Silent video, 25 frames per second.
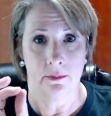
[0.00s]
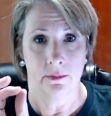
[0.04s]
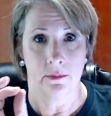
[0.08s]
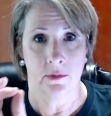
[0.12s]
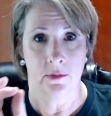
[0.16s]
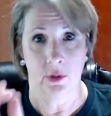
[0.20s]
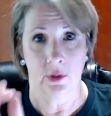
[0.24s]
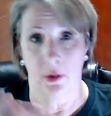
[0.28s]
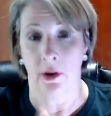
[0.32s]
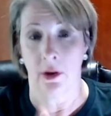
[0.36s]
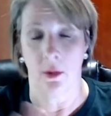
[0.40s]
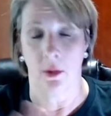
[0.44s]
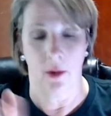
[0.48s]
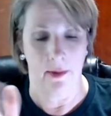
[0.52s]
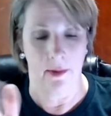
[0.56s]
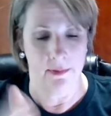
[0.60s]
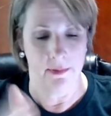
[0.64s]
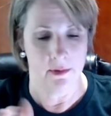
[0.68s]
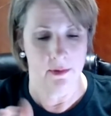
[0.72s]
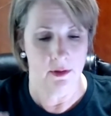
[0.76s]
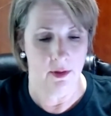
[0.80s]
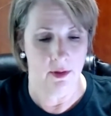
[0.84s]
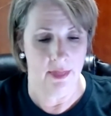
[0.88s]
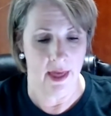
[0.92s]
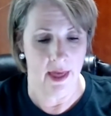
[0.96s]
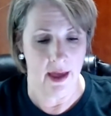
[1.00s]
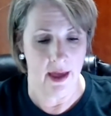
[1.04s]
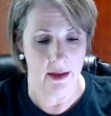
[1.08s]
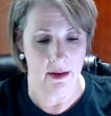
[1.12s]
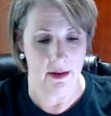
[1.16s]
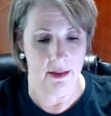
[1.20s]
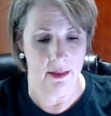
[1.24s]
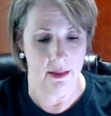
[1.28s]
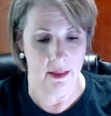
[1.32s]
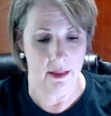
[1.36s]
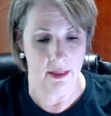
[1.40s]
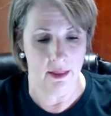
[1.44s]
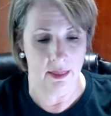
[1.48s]
So anyway, so that
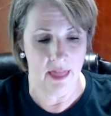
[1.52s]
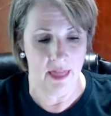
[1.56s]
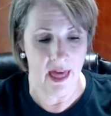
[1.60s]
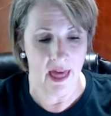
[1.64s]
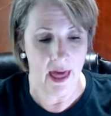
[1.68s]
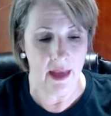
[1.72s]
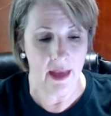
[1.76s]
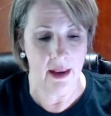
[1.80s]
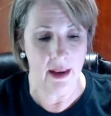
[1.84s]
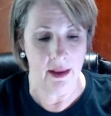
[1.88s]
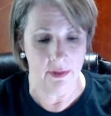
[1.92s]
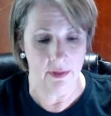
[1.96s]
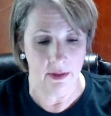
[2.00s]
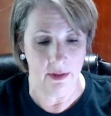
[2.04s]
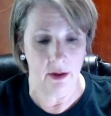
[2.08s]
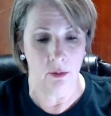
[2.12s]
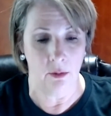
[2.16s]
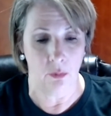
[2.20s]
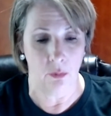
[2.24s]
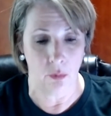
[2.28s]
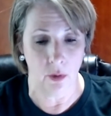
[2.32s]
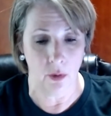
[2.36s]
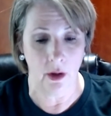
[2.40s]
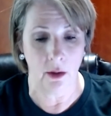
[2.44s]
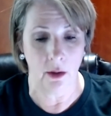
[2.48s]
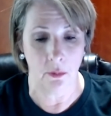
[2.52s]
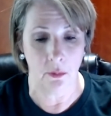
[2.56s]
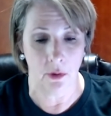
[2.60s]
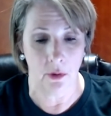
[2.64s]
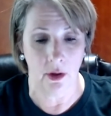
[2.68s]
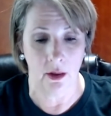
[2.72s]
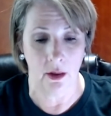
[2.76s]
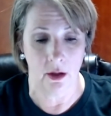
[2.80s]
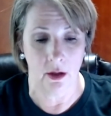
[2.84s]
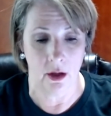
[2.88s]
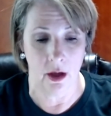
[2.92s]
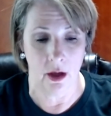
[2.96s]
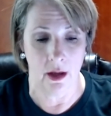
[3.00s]
they're really,
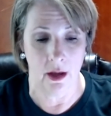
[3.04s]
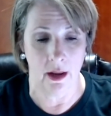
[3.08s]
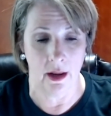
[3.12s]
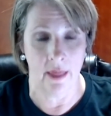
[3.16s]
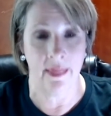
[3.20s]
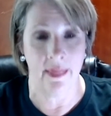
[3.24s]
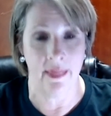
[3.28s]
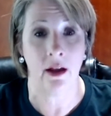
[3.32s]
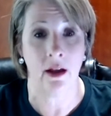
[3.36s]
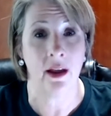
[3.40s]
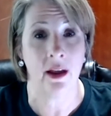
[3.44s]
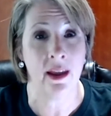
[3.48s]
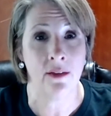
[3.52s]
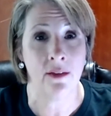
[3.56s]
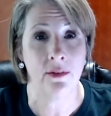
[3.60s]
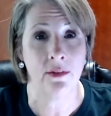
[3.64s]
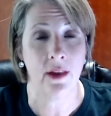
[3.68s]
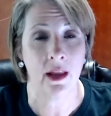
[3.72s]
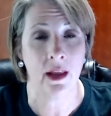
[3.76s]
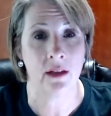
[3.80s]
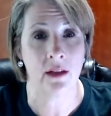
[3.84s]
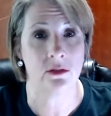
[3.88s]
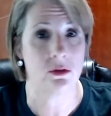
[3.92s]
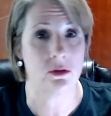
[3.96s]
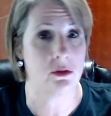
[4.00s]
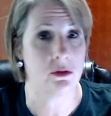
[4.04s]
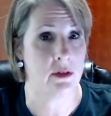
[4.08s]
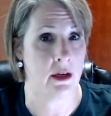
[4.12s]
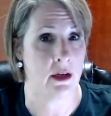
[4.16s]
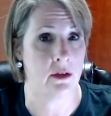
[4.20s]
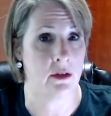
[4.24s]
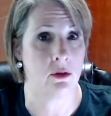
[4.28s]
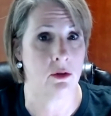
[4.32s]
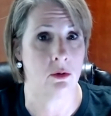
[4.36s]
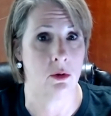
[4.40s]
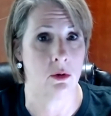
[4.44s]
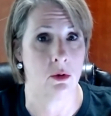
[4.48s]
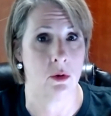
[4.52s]
really good, and they'll even answer
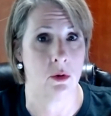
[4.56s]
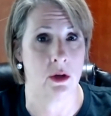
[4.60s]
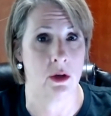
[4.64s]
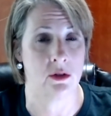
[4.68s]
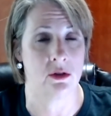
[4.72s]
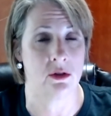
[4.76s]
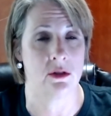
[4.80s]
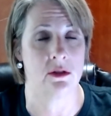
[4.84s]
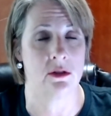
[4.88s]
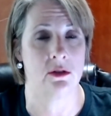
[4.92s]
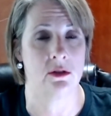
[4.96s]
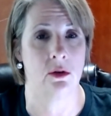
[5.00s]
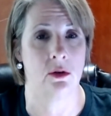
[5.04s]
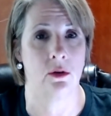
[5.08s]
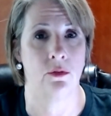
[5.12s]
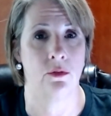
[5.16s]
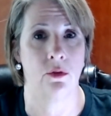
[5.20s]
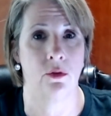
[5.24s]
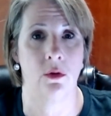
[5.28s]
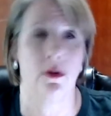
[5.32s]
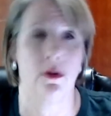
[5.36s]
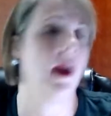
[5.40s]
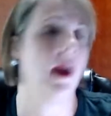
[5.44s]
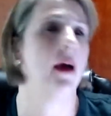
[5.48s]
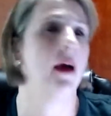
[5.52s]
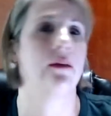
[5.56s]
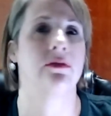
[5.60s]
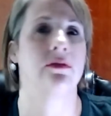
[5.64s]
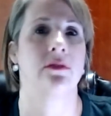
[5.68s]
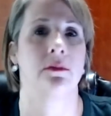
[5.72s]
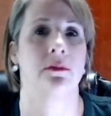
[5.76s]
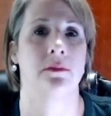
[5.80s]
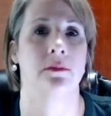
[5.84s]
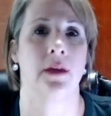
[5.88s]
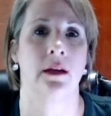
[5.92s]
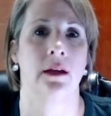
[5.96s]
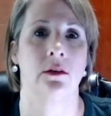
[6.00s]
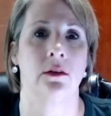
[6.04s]
technical questions. So if you have
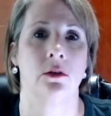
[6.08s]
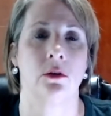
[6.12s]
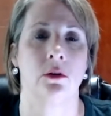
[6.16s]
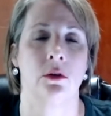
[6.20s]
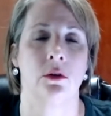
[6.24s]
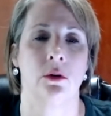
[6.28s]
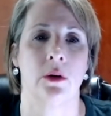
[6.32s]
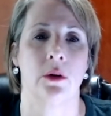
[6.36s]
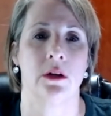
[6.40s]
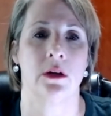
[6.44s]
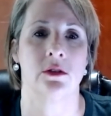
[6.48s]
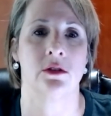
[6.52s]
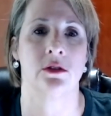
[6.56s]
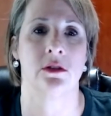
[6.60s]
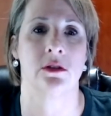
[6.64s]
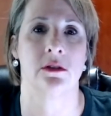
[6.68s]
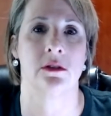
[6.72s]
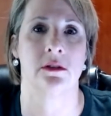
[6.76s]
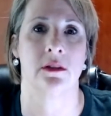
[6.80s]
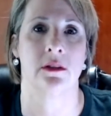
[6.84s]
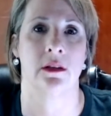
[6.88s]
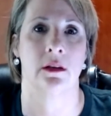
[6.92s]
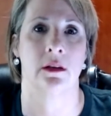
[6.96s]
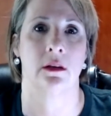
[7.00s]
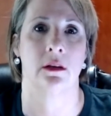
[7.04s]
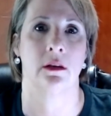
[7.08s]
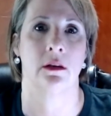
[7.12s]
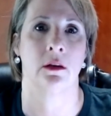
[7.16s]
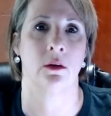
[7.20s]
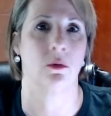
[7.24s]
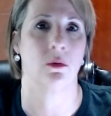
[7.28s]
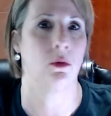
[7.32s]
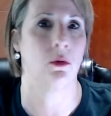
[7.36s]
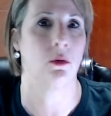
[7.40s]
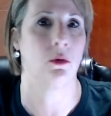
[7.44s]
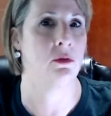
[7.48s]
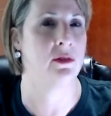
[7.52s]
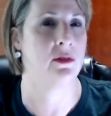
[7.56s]
some technical questions that
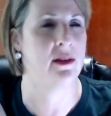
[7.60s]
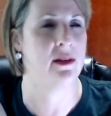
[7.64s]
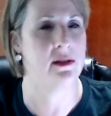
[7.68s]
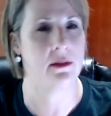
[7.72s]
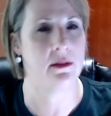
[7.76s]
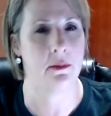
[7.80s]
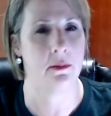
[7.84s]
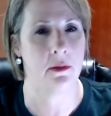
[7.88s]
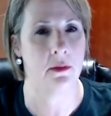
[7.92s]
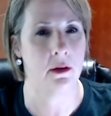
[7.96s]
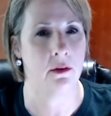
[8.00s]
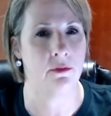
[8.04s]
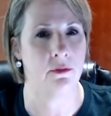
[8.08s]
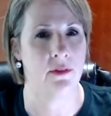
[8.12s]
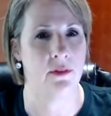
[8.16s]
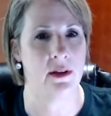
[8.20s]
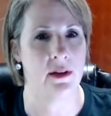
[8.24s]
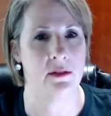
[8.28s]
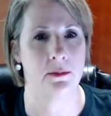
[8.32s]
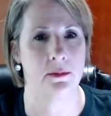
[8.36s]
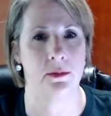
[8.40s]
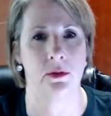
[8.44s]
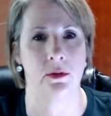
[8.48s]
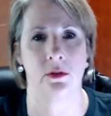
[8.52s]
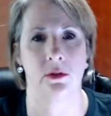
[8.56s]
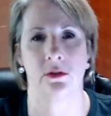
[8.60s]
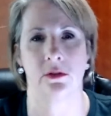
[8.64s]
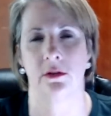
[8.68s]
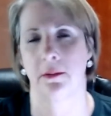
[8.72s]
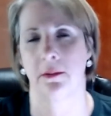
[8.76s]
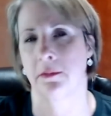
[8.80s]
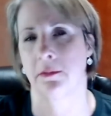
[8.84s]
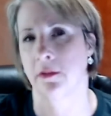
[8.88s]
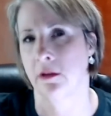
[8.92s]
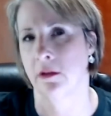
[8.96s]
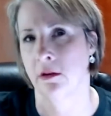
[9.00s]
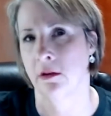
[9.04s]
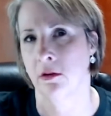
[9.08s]
you see something on Facebook or
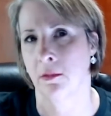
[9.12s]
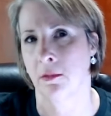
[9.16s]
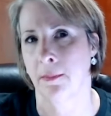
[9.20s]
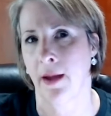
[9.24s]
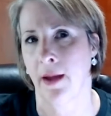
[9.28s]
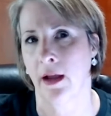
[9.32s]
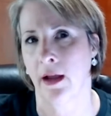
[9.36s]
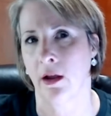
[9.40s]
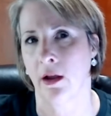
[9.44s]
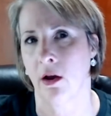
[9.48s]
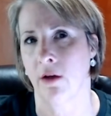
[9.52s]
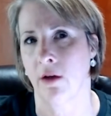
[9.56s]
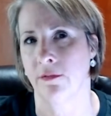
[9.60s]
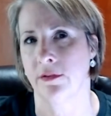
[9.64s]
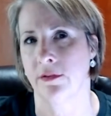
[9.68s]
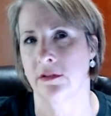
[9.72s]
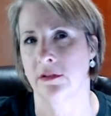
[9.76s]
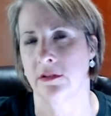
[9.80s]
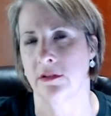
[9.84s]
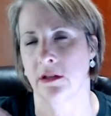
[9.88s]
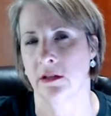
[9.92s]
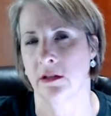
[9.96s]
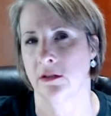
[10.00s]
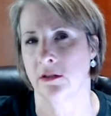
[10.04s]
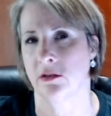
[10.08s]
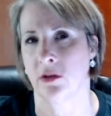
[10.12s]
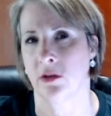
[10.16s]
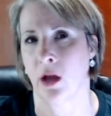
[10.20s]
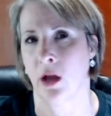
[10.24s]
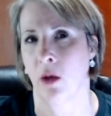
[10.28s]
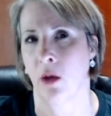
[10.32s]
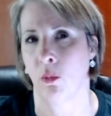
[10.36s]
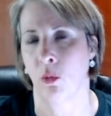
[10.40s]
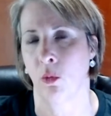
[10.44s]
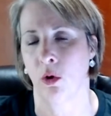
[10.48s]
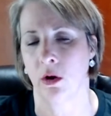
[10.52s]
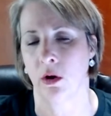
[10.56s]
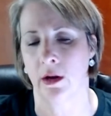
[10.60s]
something in your back office and it's
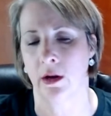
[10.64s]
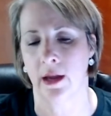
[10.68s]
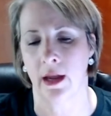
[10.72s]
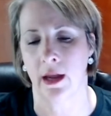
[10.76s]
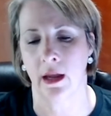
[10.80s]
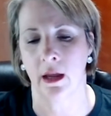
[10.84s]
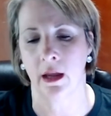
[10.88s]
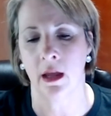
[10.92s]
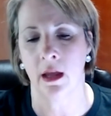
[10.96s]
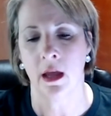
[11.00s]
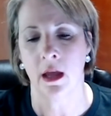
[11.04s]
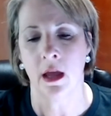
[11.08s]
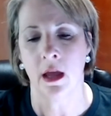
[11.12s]
not working,